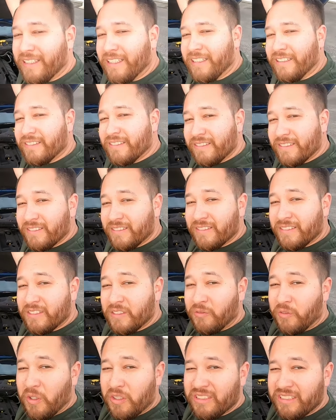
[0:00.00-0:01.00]
there.
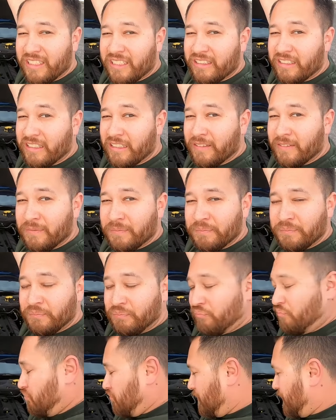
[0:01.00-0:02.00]
It's a four cylinder.
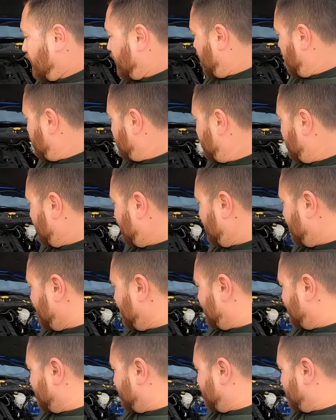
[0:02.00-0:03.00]
You know?
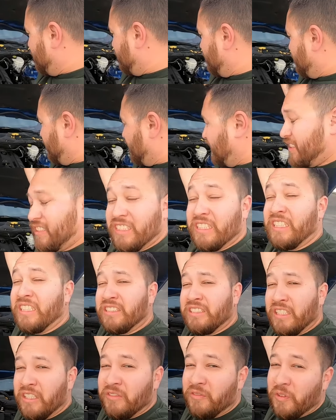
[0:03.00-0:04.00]
She
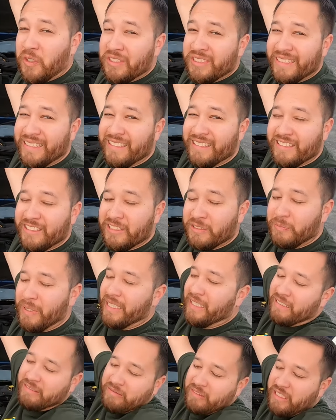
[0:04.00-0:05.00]
needs another four cylinders to
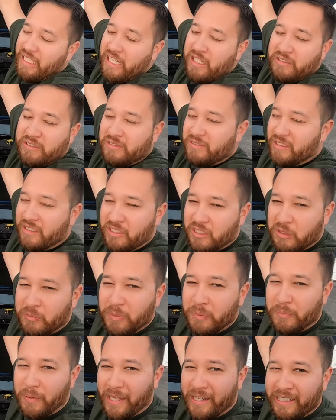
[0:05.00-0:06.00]
make it sound a little
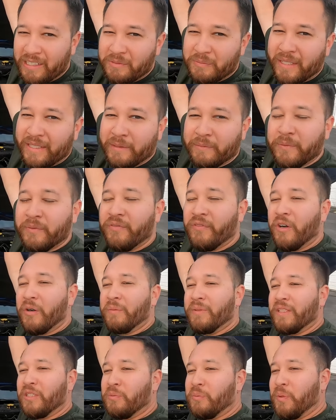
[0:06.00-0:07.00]
bit better, make it
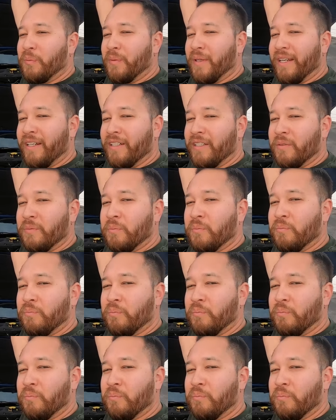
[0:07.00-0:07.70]
perform a little bit better.